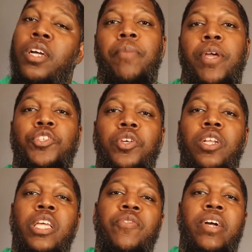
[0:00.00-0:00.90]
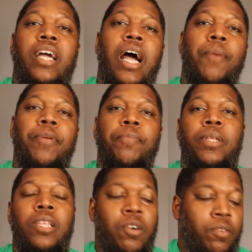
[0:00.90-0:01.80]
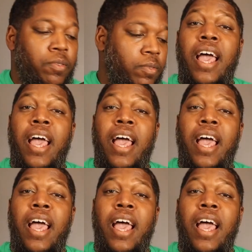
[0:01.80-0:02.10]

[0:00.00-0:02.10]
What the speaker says: make sure to leave a comment below.